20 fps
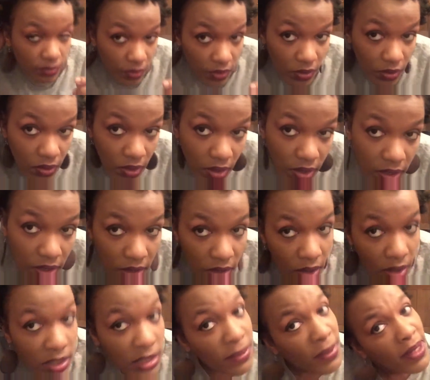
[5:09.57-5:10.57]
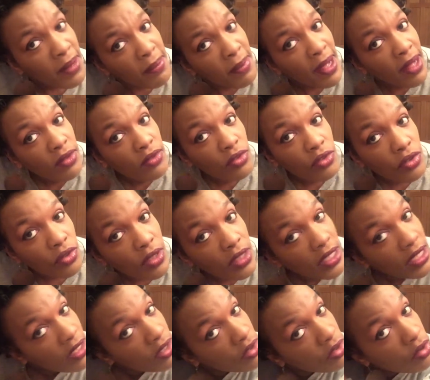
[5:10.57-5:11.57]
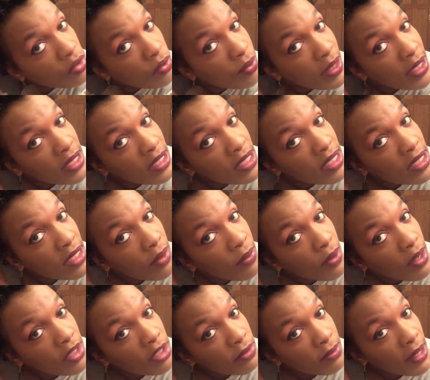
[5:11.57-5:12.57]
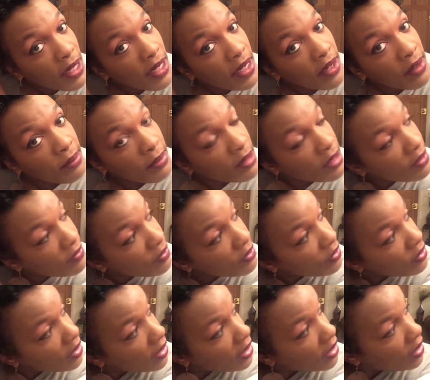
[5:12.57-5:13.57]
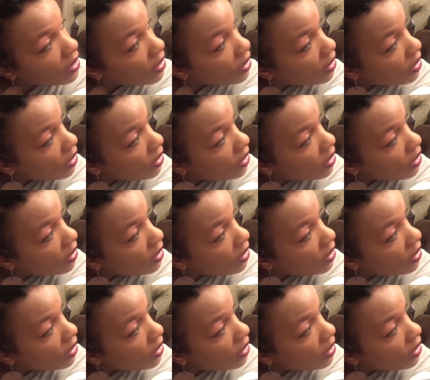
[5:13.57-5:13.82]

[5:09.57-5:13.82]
will, you know, it's been about two, at least two weeks since I washed my hair, believe it or not.